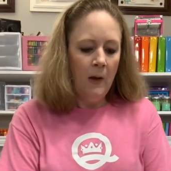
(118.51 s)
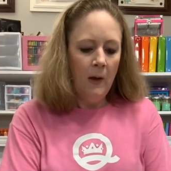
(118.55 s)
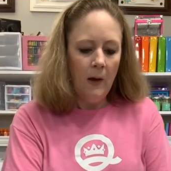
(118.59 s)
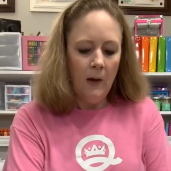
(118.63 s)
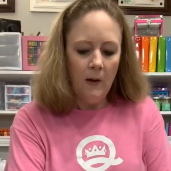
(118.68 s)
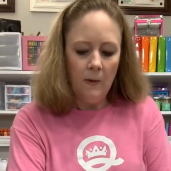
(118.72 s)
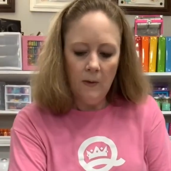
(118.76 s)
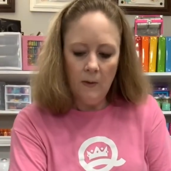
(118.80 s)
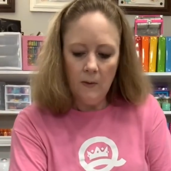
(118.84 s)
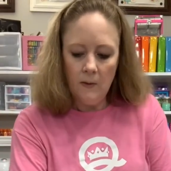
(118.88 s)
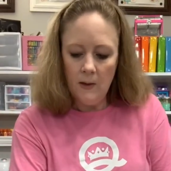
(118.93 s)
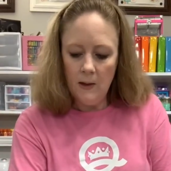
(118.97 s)

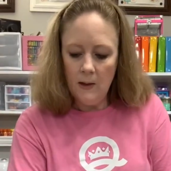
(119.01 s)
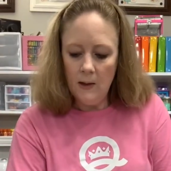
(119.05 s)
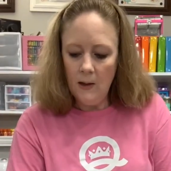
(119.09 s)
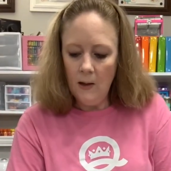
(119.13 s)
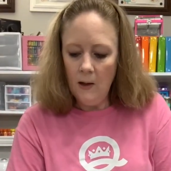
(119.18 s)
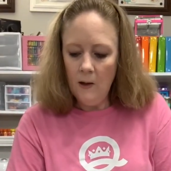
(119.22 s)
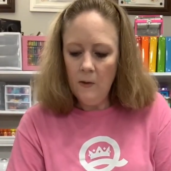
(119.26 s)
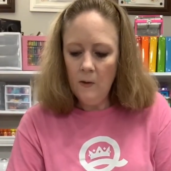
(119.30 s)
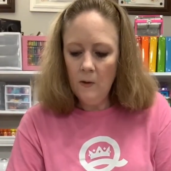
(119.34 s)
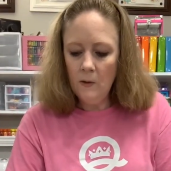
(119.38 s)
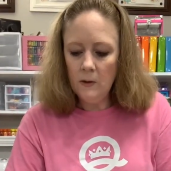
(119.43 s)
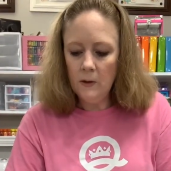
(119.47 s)
And then the
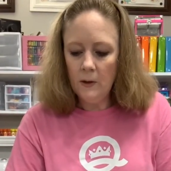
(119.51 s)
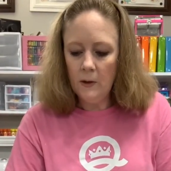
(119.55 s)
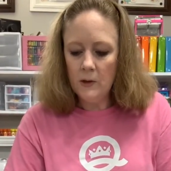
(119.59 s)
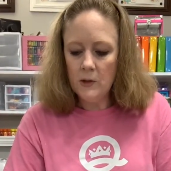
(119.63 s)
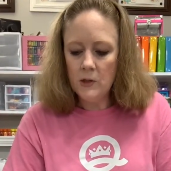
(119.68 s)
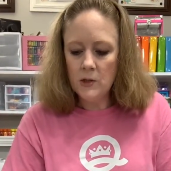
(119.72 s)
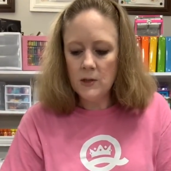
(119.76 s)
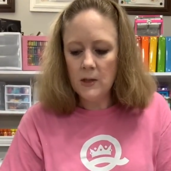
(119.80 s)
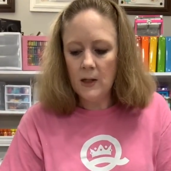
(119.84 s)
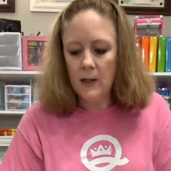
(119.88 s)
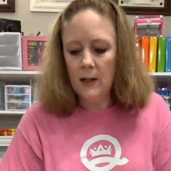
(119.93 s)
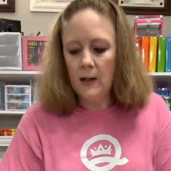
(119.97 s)
other
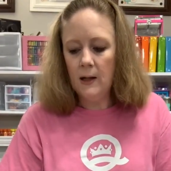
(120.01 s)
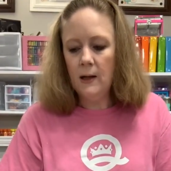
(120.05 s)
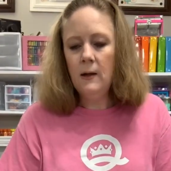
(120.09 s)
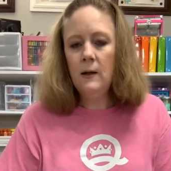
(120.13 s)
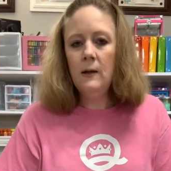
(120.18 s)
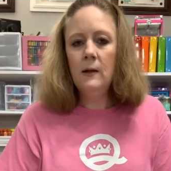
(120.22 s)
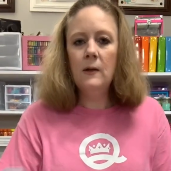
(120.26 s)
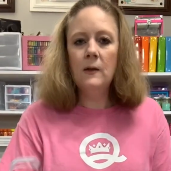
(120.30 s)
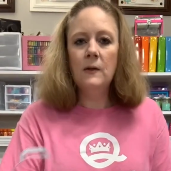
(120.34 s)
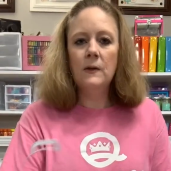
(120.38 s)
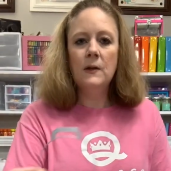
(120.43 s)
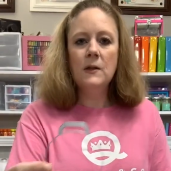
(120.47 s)
large die,
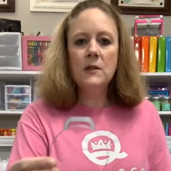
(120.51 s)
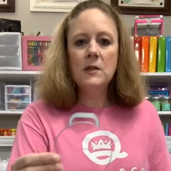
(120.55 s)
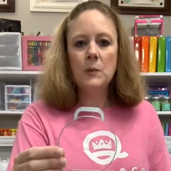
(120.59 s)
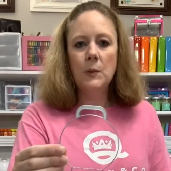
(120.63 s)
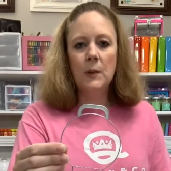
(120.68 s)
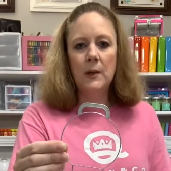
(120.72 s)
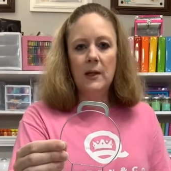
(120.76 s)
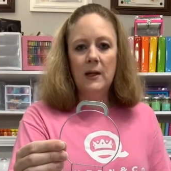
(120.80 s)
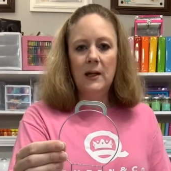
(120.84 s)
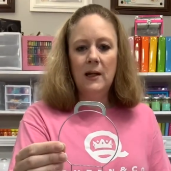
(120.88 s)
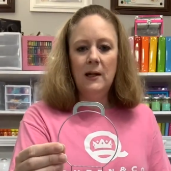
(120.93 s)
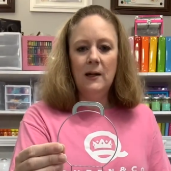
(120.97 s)
this
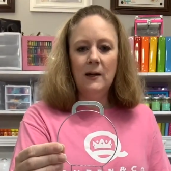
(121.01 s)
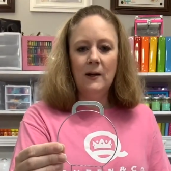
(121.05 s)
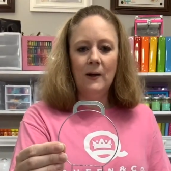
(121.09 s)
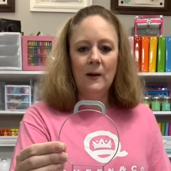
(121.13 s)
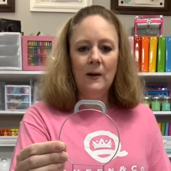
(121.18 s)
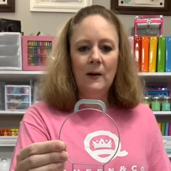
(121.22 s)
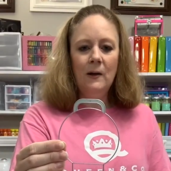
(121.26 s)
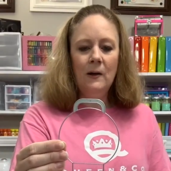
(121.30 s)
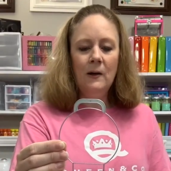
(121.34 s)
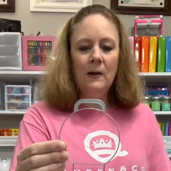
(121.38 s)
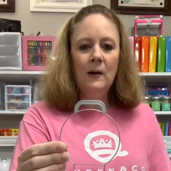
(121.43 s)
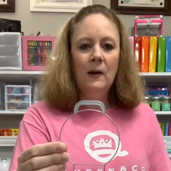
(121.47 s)
one
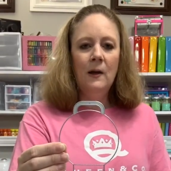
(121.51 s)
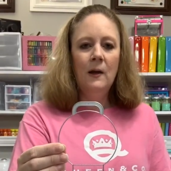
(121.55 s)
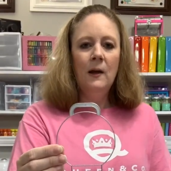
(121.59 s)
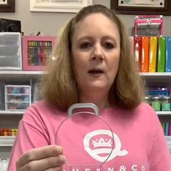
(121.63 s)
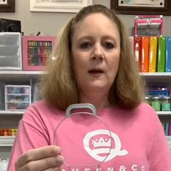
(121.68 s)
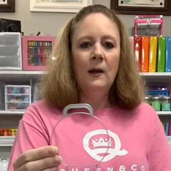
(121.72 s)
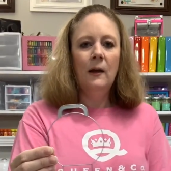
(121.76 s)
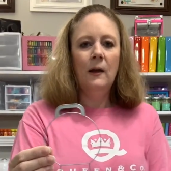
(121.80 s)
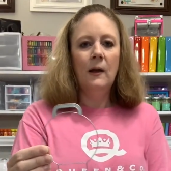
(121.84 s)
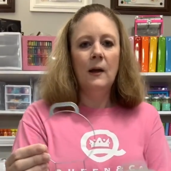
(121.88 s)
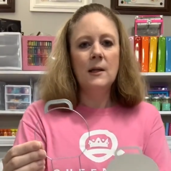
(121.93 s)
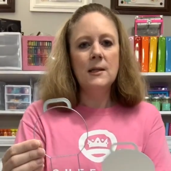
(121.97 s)
here,
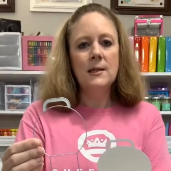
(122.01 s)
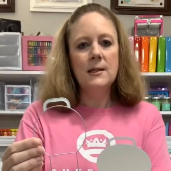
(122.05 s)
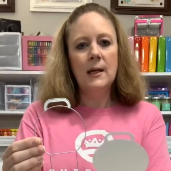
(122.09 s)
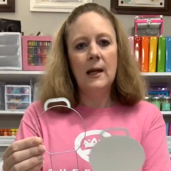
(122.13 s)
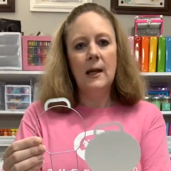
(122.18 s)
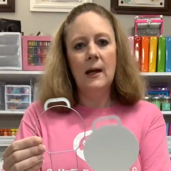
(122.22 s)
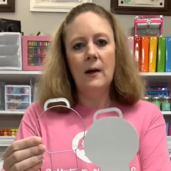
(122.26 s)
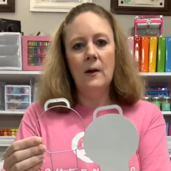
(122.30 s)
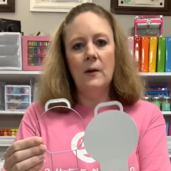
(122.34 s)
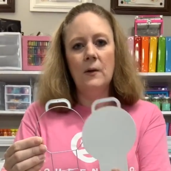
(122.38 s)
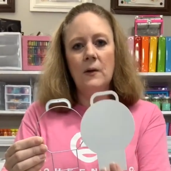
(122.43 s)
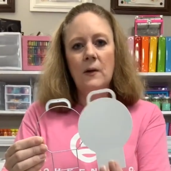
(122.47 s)
cuts
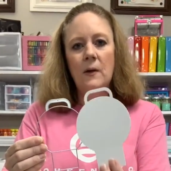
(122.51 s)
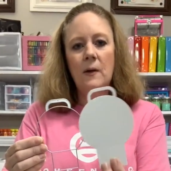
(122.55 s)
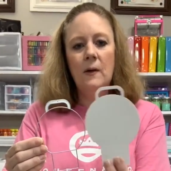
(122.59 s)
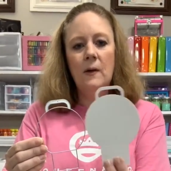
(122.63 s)
out